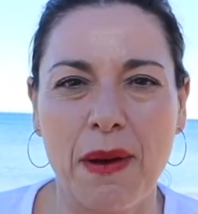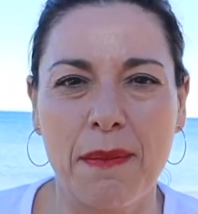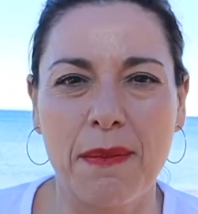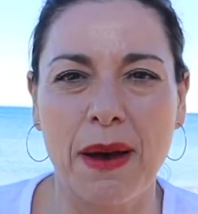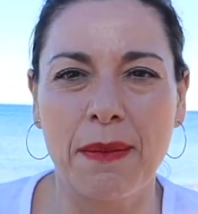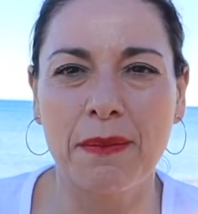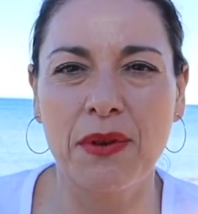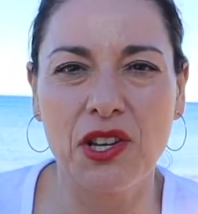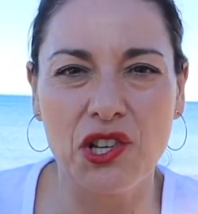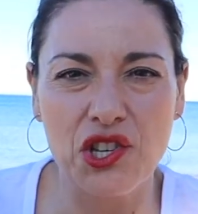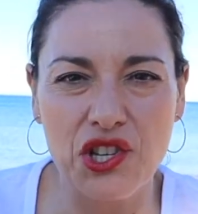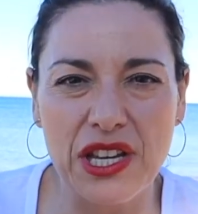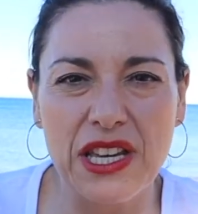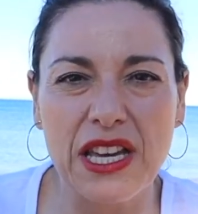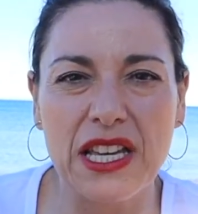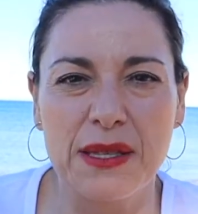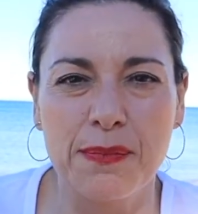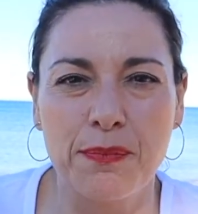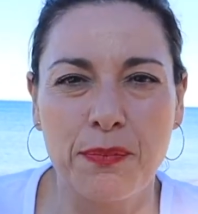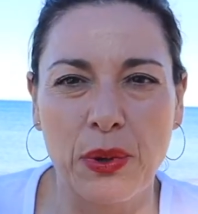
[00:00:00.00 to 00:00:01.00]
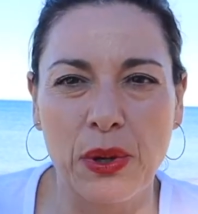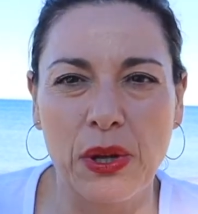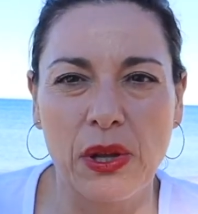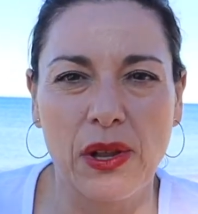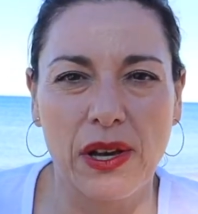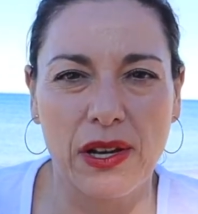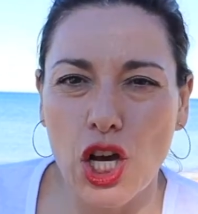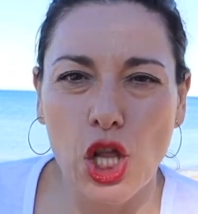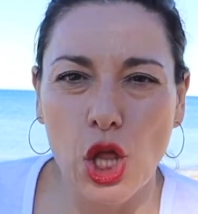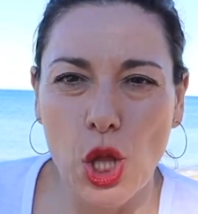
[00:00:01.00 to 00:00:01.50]
mum because she gets burnt
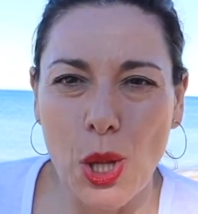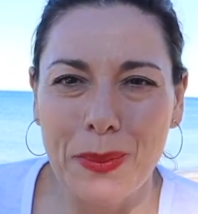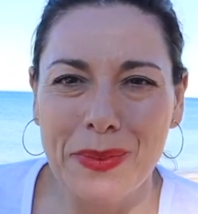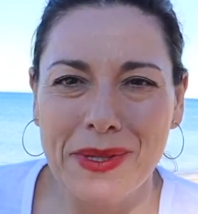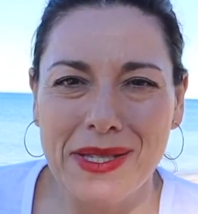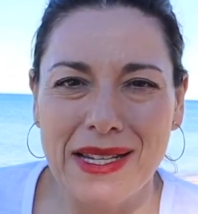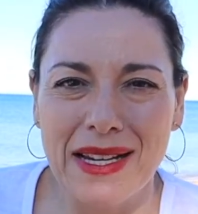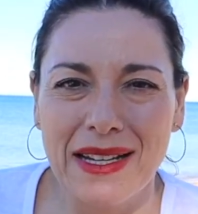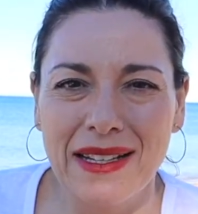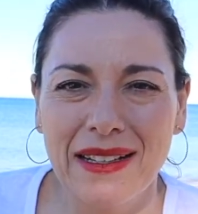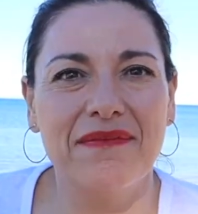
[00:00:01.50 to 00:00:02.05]
like a lobster.